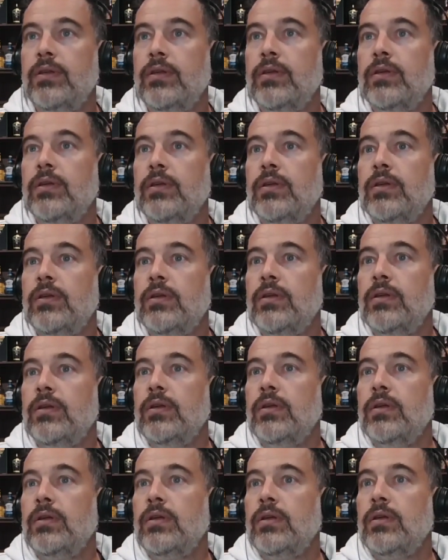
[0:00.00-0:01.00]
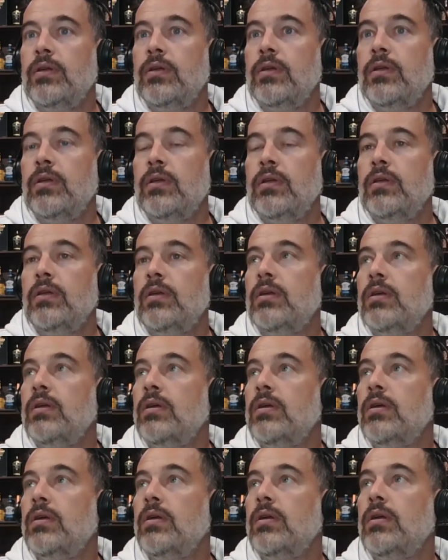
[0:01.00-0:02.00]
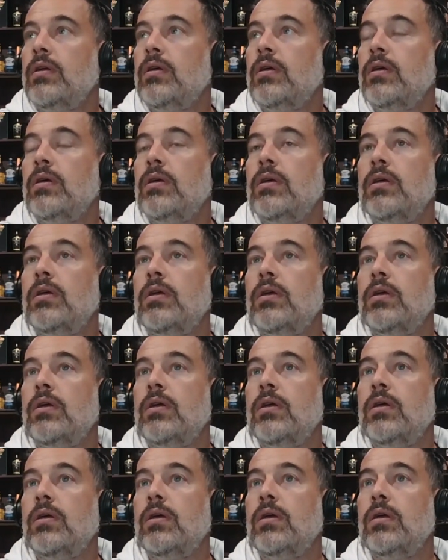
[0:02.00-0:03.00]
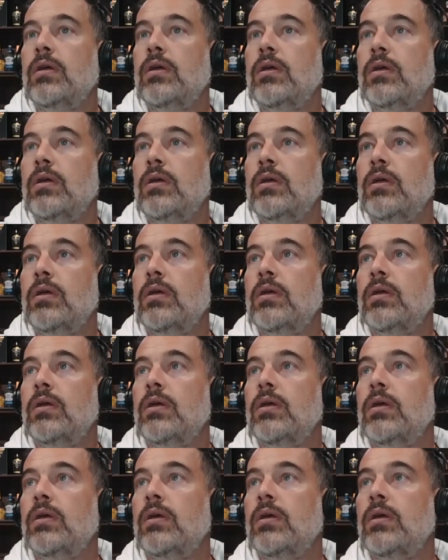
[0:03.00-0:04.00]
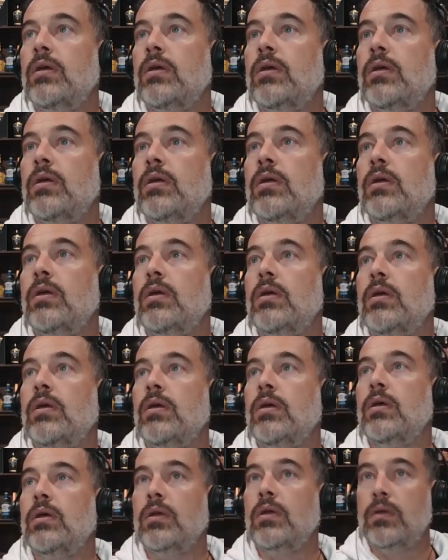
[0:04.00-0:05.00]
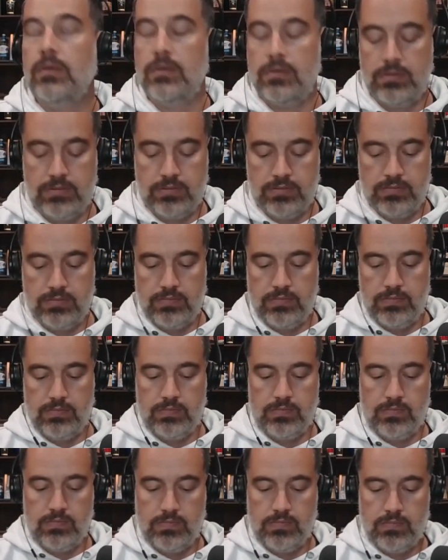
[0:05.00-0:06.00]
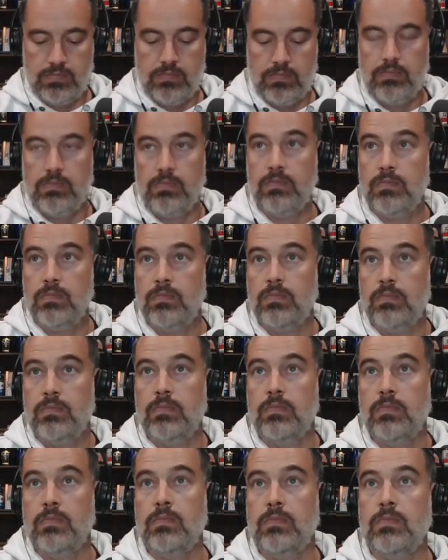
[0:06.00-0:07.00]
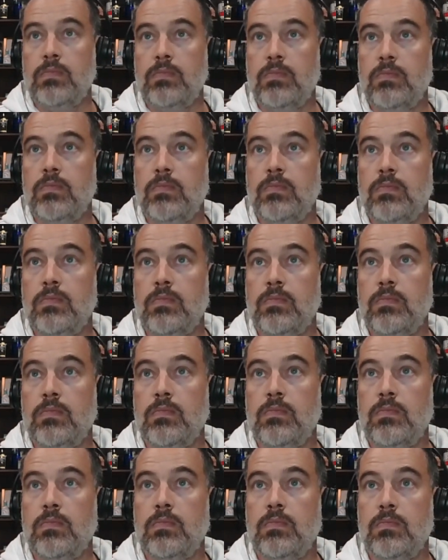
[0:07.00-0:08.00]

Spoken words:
The person shown says nothing.